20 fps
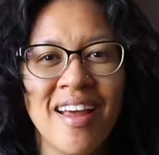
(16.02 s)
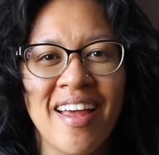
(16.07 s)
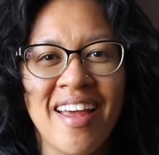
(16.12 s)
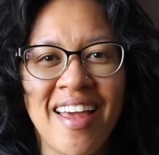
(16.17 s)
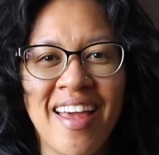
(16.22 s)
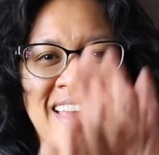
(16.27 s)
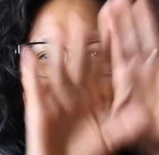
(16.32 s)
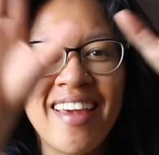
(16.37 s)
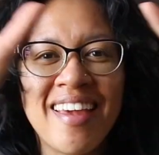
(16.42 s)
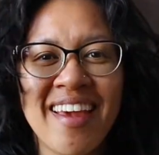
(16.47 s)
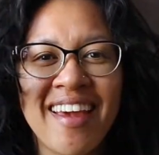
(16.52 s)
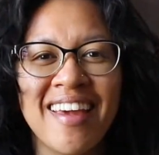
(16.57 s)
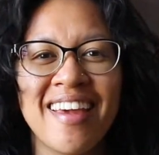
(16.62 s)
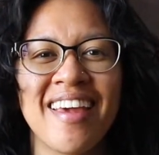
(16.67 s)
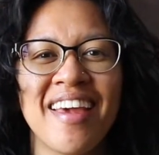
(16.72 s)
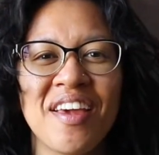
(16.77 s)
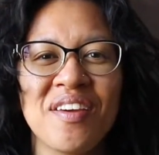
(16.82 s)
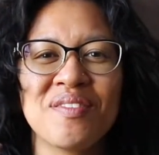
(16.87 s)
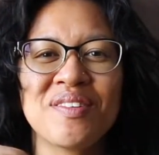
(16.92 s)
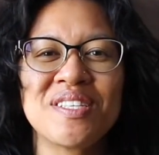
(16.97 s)
Hey, hey,
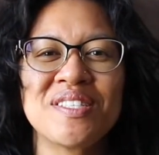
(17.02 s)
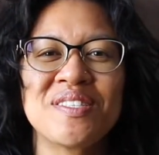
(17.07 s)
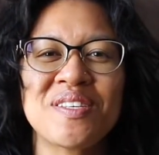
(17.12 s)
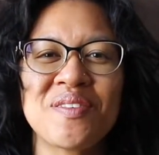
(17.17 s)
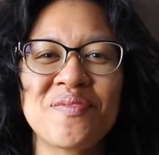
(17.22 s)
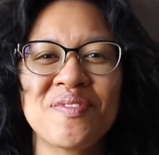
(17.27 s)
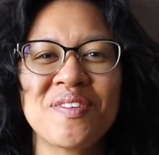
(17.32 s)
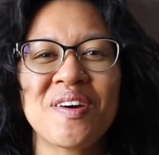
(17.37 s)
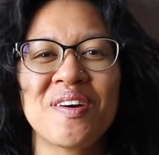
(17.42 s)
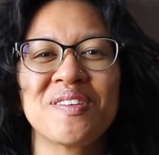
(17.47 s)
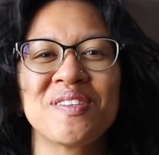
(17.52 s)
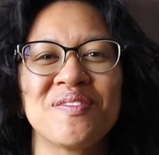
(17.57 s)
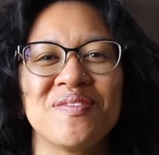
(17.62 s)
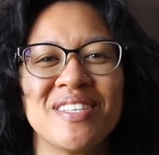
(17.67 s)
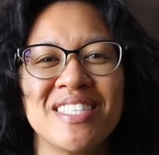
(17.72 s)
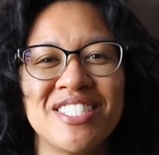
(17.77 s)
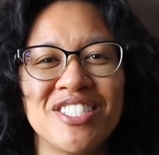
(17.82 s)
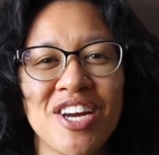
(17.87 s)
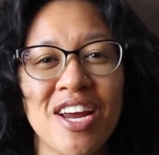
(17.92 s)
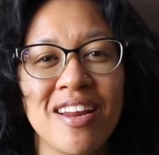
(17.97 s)
hey, what's up y'all? It's
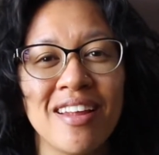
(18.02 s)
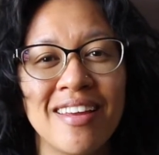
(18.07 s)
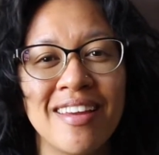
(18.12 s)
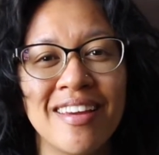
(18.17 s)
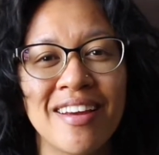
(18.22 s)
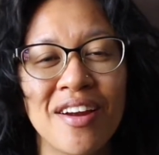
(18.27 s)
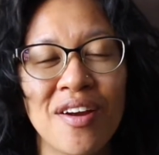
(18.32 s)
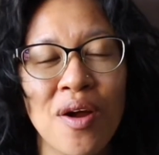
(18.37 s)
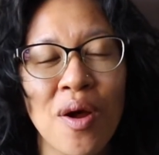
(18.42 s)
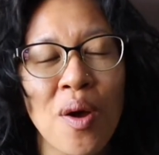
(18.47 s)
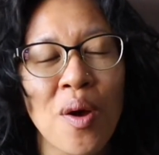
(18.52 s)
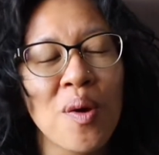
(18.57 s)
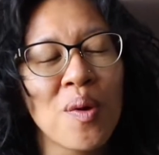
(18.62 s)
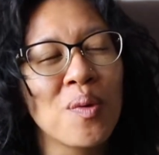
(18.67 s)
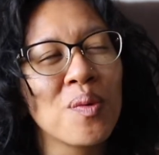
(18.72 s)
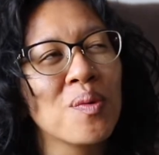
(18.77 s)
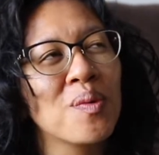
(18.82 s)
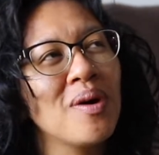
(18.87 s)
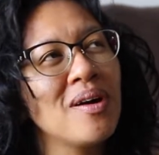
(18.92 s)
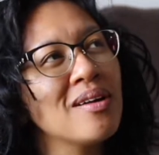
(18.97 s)
me, Jennie here.
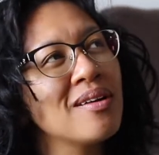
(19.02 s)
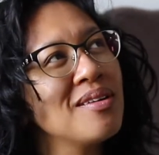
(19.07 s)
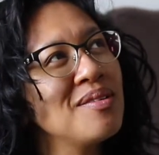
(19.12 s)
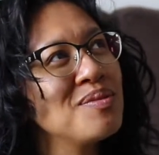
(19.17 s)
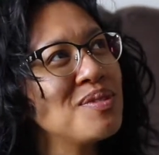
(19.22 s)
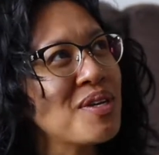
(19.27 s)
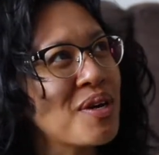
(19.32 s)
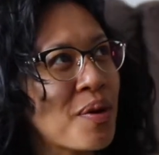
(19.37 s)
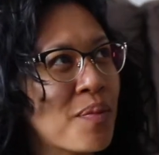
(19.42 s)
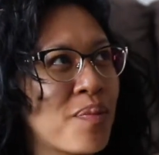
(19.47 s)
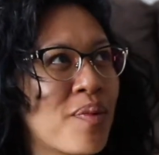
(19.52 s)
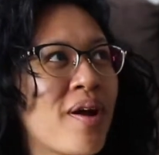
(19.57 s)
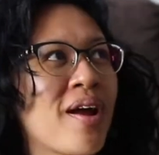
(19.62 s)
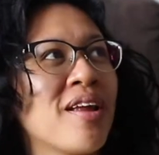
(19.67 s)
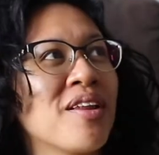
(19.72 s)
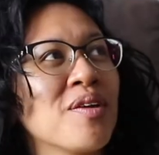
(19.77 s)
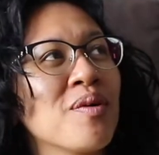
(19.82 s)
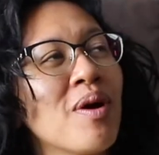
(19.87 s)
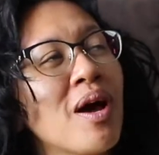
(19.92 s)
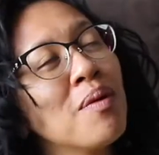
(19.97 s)
Welcome to a
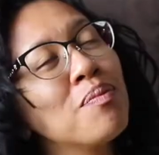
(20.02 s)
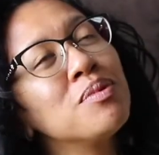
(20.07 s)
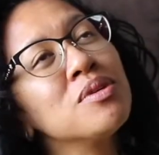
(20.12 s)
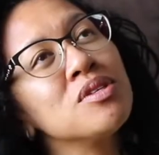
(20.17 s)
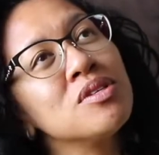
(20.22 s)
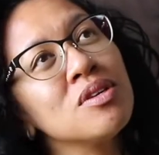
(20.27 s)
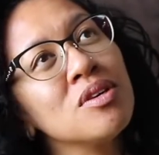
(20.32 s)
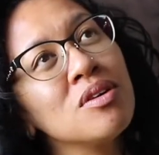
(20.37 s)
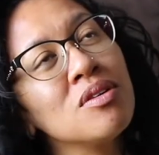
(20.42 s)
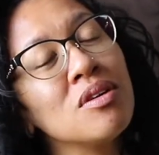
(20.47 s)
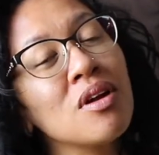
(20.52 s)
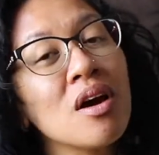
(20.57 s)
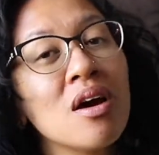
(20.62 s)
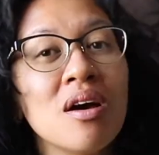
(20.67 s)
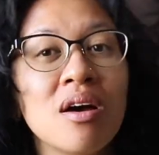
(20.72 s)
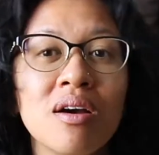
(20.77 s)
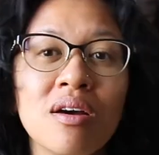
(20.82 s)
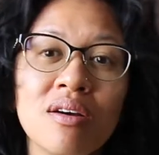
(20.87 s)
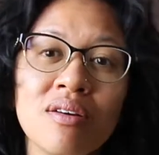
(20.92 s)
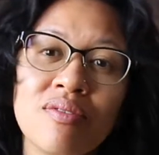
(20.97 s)
brand new episode
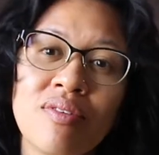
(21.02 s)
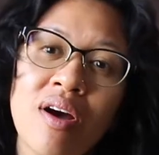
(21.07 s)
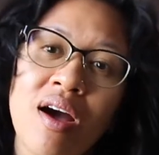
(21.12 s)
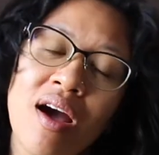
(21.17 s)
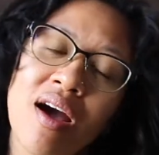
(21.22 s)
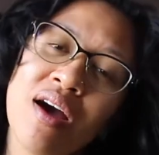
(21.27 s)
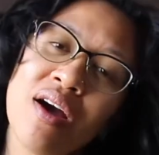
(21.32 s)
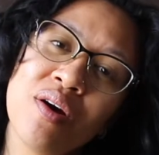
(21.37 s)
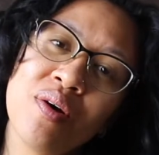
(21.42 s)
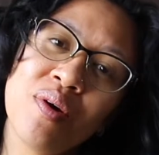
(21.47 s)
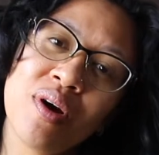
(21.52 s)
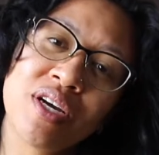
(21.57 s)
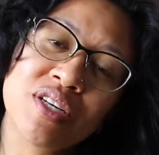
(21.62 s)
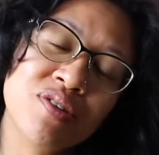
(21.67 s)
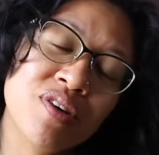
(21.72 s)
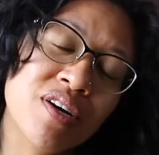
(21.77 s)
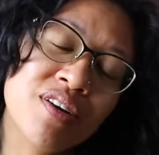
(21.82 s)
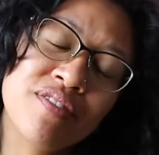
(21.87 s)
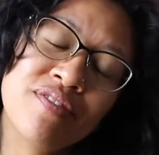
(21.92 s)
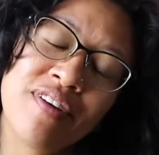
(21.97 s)
of how I
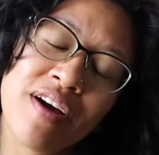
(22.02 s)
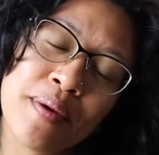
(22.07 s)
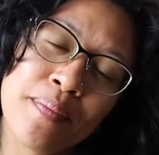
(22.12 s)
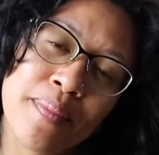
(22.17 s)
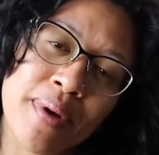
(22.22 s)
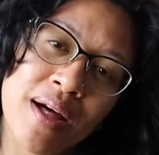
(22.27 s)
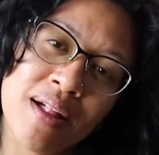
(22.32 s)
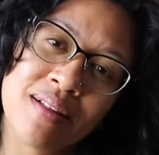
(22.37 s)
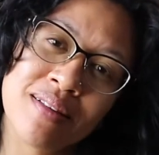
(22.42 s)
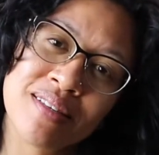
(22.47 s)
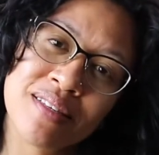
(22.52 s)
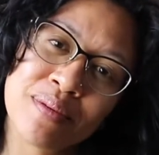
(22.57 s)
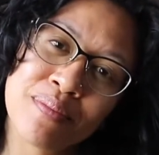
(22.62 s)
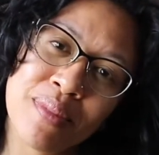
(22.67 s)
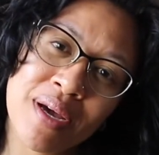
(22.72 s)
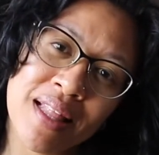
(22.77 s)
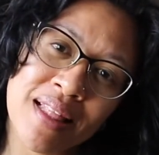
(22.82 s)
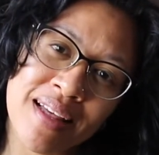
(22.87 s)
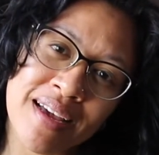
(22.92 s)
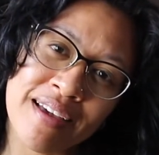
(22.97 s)
try to find balance in
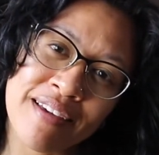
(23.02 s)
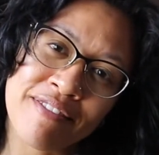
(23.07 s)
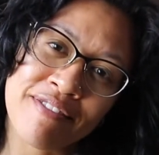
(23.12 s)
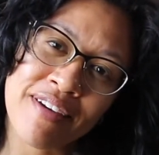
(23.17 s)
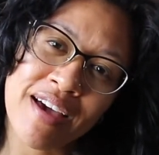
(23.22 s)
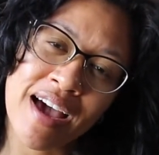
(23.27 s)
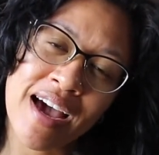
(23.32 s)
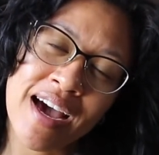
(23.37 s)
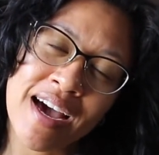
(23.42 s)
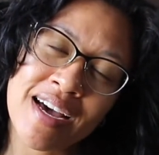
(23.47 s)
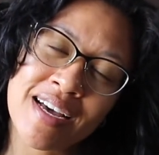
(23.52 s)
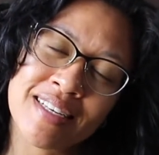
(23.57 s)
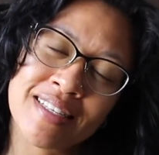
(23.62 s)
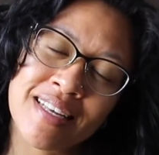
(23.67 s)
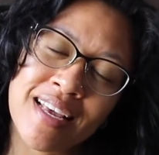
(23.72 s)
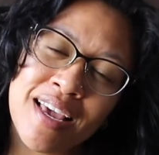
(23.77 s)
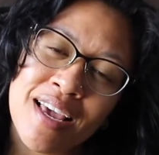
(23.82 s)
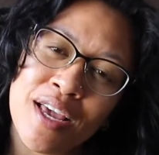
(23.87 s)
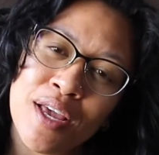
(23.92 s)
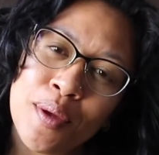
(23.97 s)
my life as
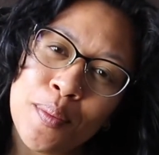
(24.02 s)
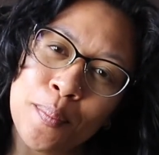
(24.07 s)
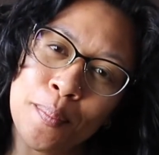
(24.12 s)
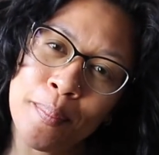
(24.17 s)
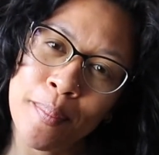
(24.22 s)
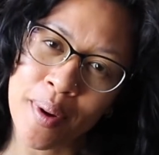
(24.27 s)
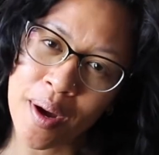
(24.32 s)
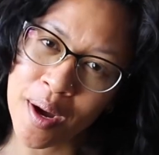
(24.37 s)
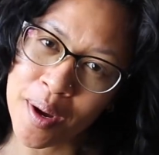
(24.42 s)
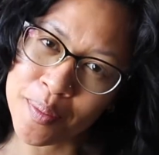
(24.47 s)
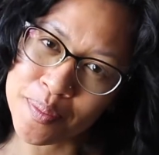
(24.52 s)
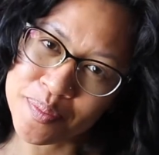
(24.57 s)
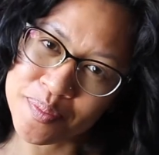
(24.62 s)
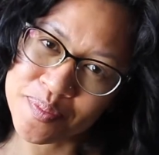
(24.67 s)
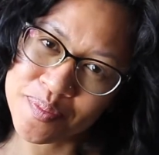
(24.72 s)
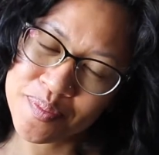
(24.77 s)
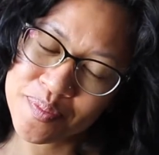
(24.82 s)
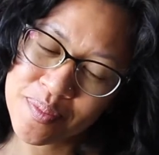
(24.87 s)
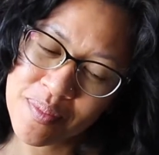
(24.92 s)
a mom.